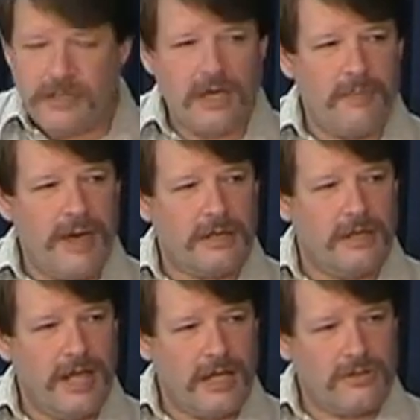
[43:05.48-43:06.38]
take it back to
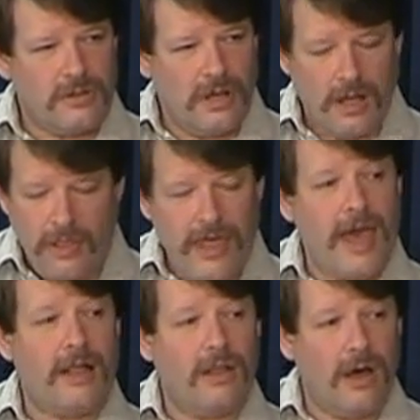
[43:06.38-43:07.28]
natural law.
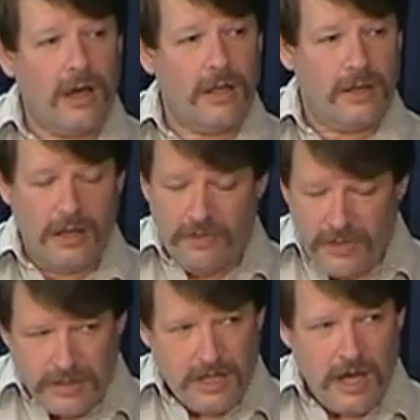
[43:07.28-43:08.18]
That law
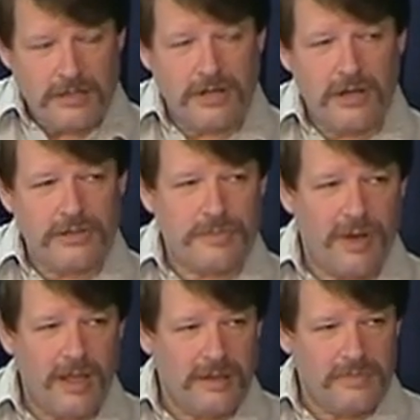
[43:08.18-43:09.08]
that's causing all these
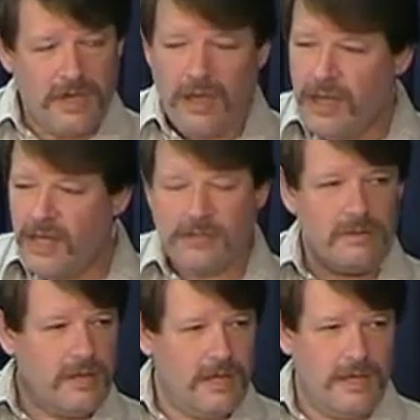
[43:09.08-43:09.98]
problems, it's
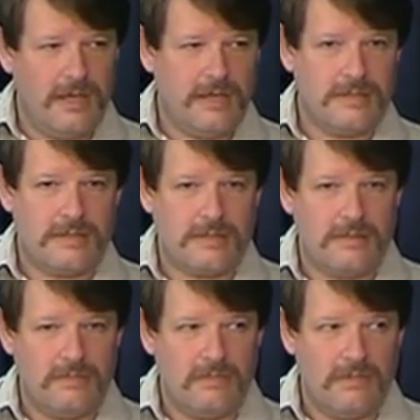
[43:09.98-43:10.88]

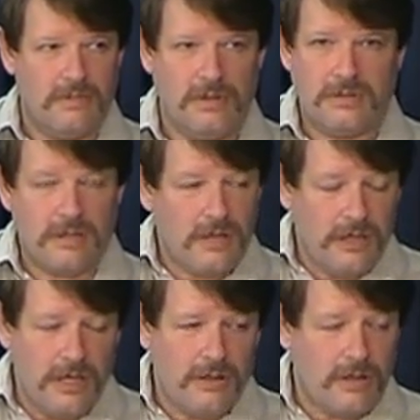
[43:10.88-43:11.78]
an
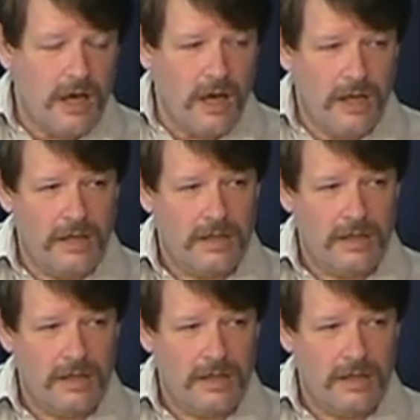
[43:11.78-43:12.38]
illegal law.